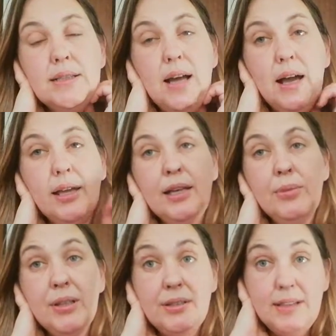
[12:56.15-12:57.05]

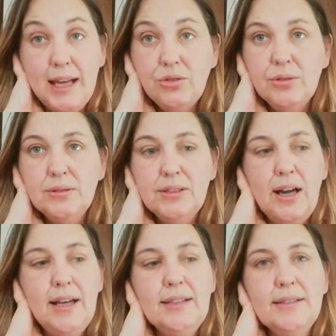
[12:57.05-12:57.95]
Dyeing with natural
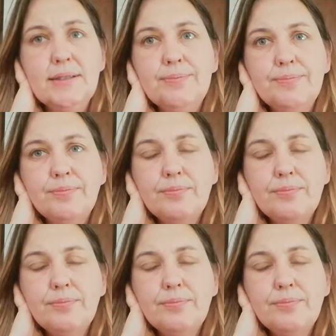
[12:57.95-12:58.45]
dyes,